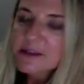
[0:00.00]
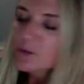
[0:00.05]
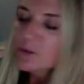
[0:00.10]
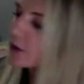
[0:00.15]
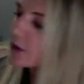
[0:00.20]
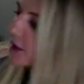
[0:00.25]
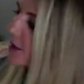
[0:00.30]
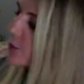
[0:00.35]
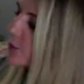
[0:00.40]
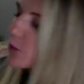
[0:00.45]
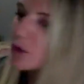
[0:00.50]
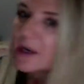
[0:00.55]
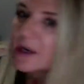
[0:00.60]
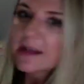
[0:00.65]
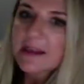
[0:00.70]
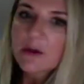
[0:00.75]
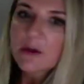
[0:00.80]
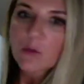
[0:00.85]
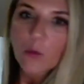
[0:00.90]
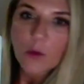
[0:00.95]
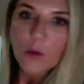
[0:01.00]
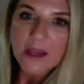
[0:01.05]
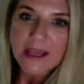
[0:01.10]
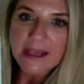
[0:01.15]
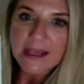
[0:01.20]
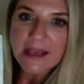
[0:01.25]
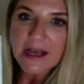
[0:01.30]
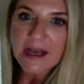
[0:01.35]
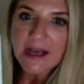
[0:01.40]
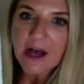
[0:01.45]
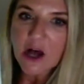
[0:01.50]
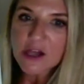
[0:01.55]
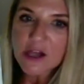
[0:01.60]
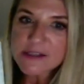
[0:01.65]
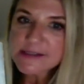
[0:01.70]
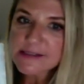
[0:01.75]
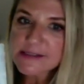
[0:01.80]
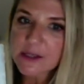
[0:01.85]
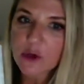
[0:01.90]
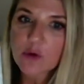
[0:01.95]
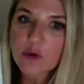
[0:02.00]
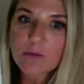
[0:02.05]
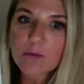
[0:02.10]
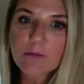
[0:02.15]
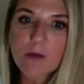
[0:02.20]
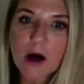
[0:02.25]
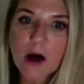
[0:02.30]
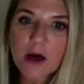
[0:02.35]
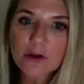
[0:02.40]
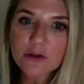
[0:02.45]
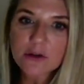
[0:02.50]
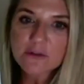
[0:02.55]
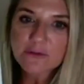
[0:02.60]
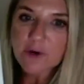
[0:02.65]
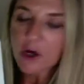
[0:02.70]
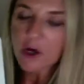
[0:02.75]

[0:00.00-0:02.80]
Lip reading: It's really important that we also model